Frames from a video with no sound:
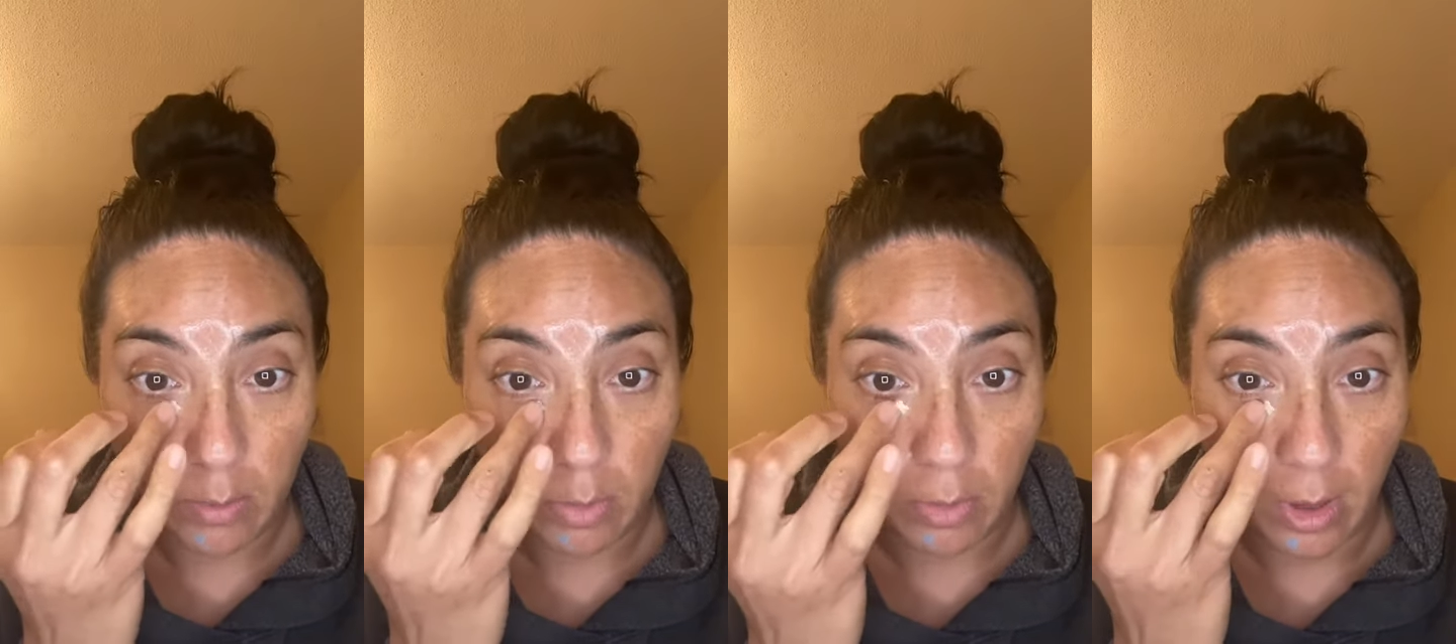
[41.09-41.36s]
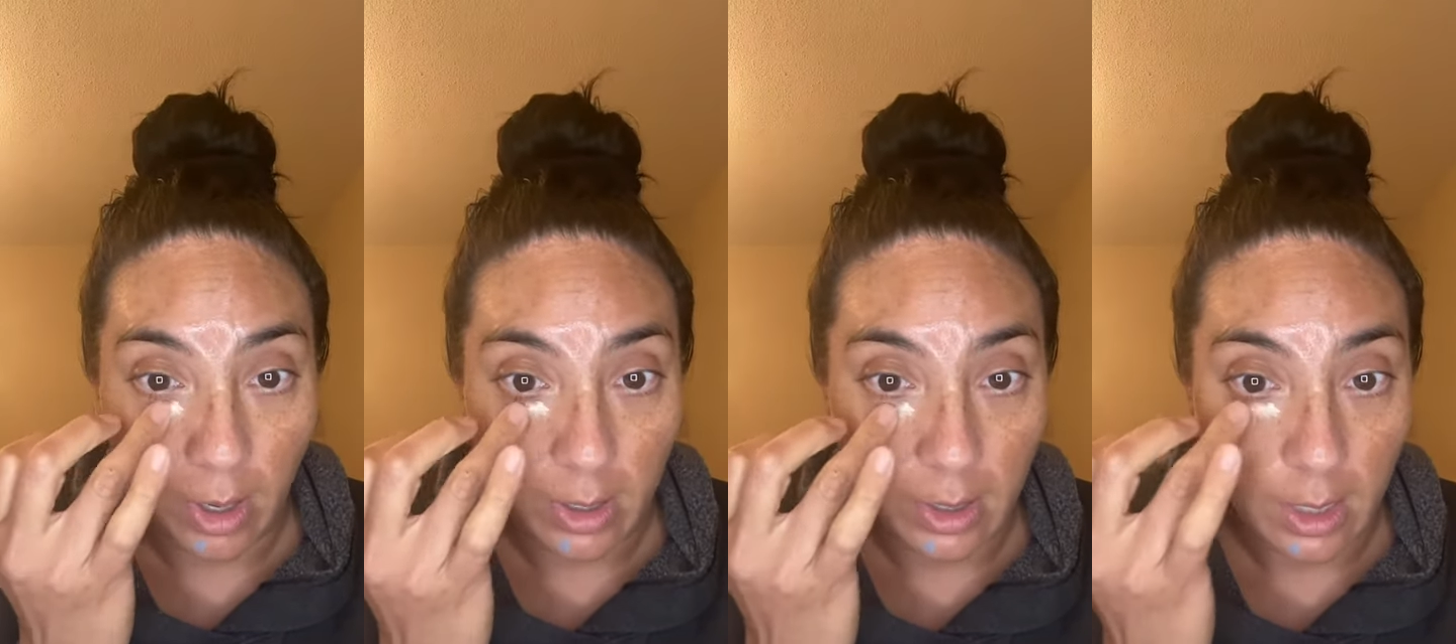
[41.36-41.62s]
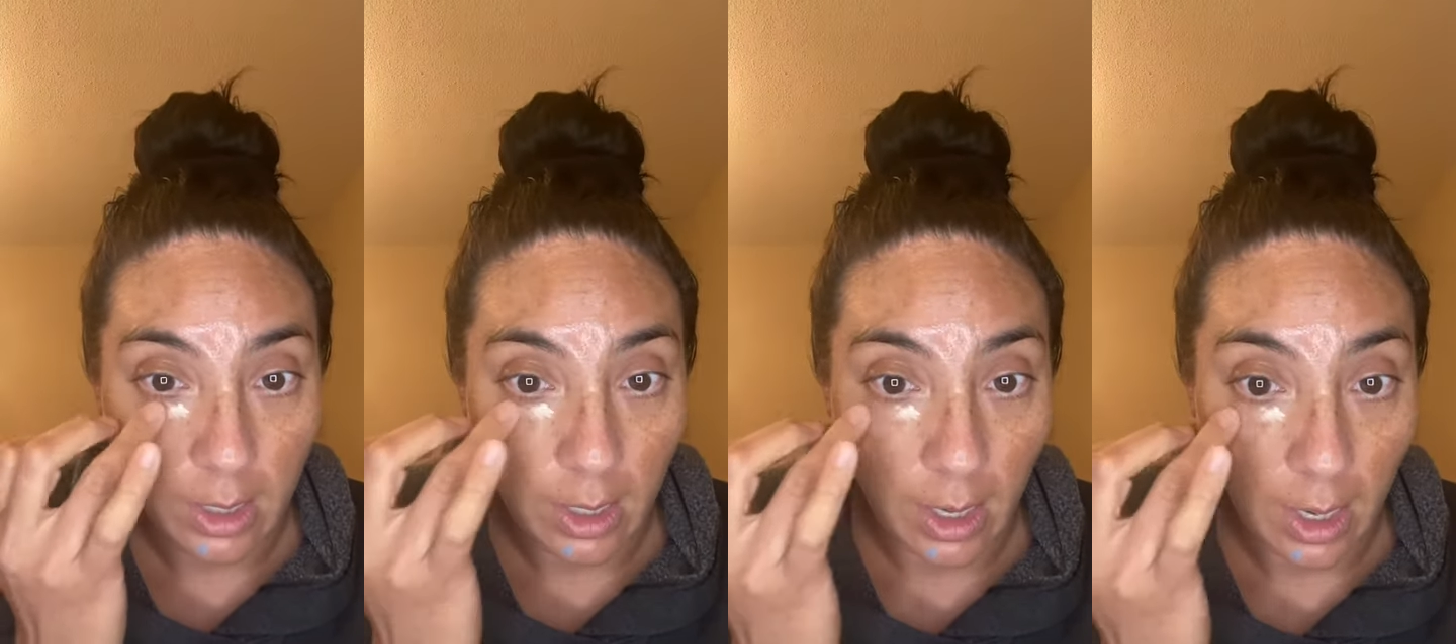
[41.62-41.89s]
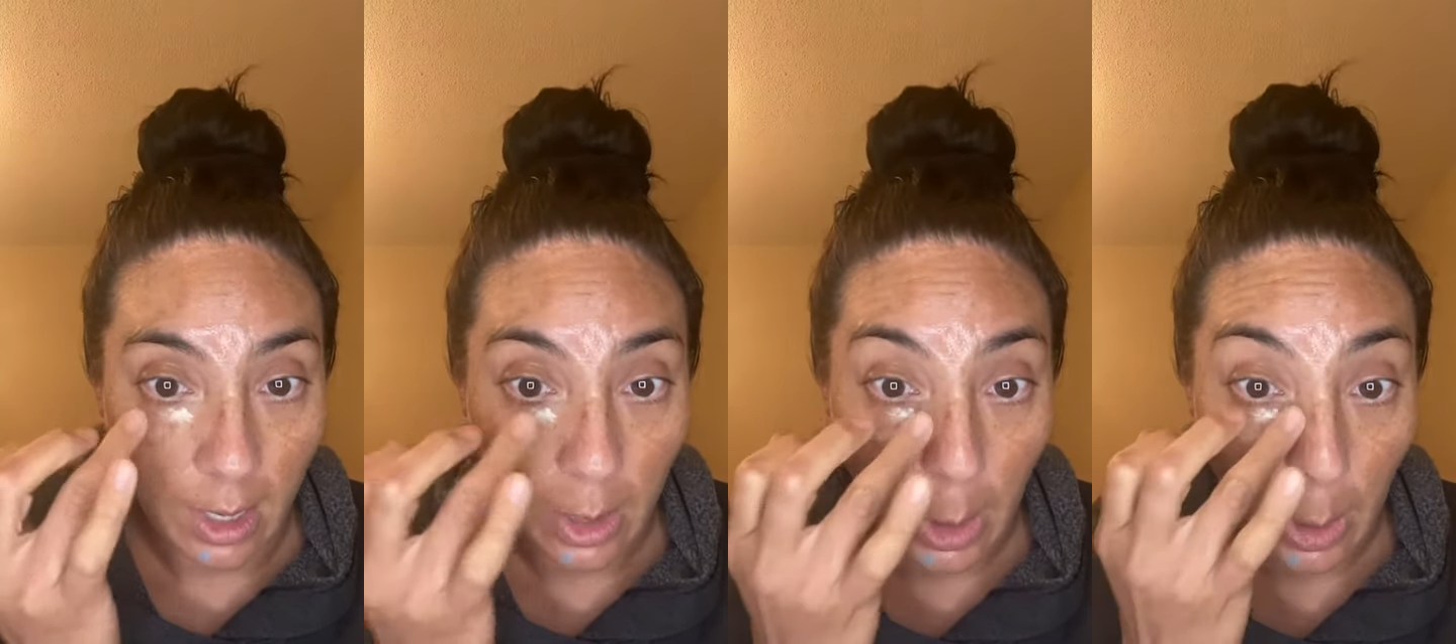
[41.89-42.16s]
Brightening
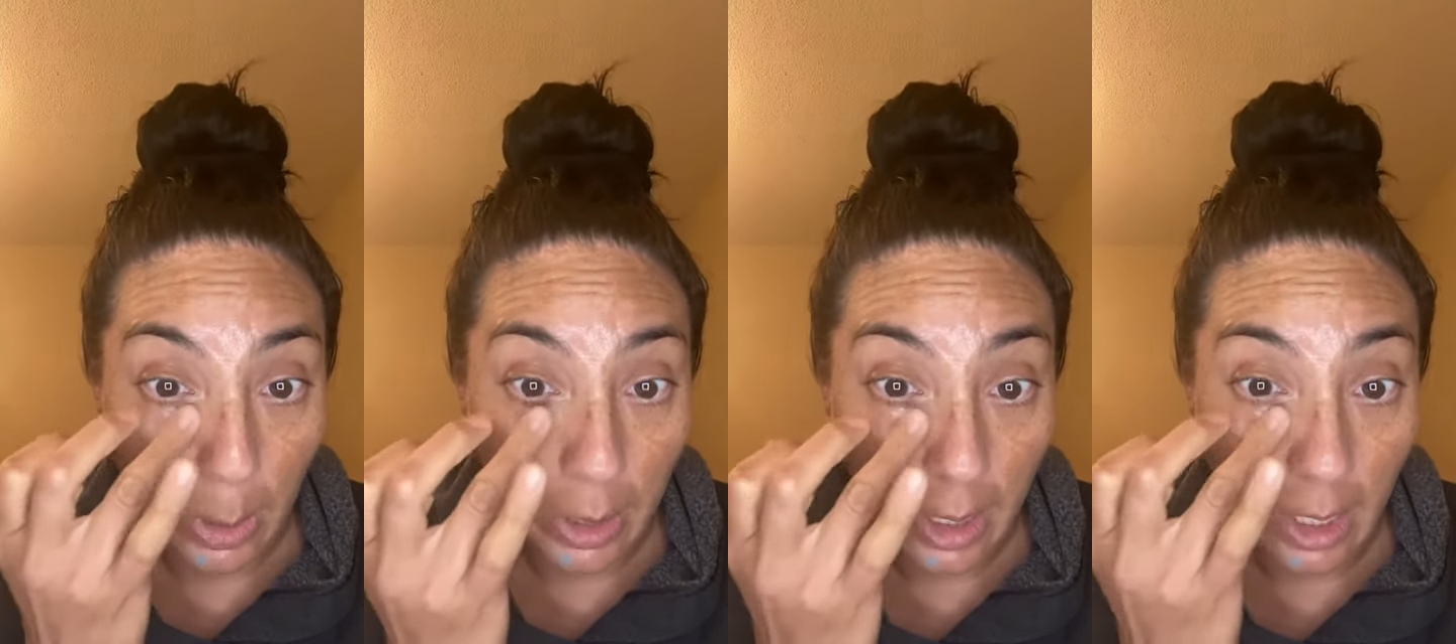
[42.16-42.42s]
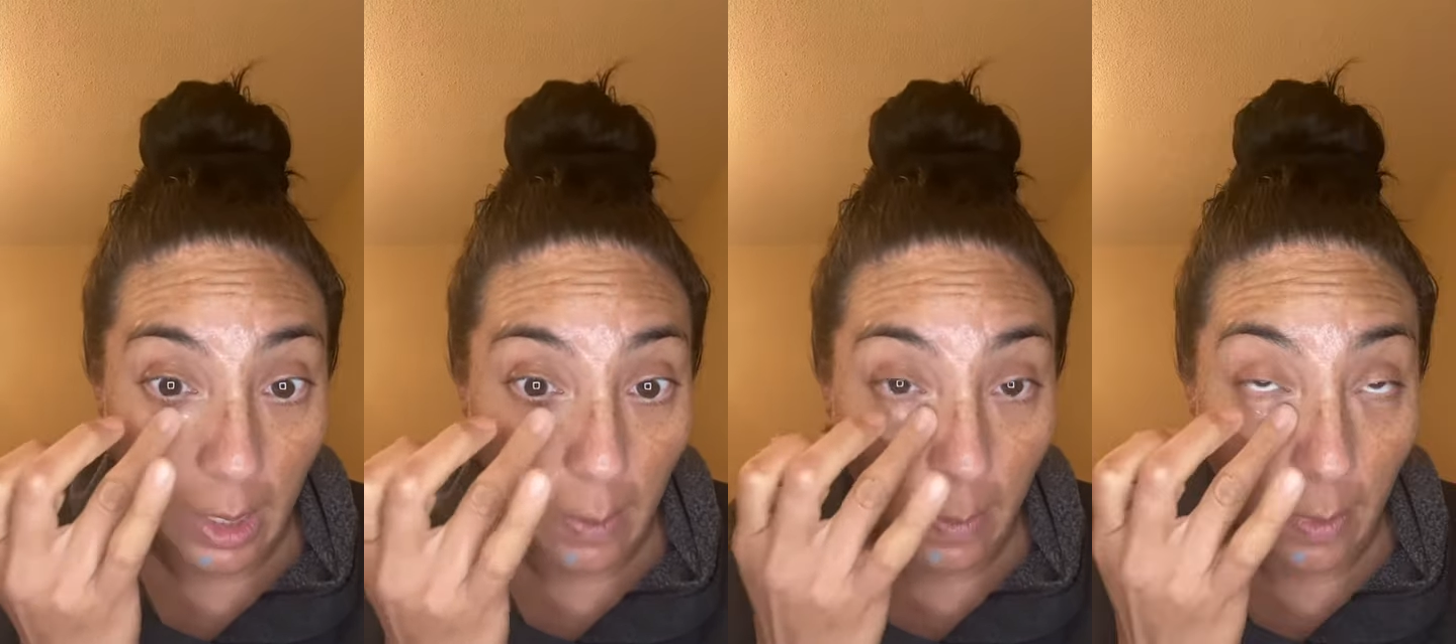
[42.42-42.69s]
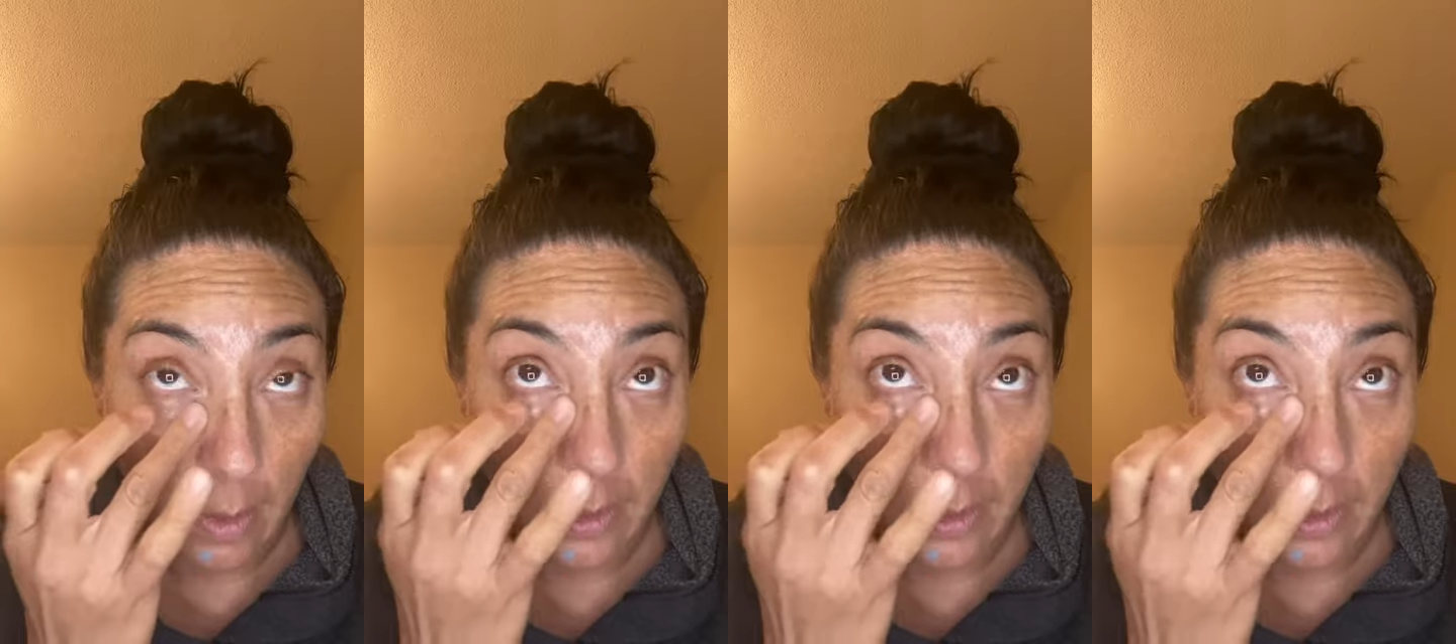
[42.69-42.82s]
Eye Cream.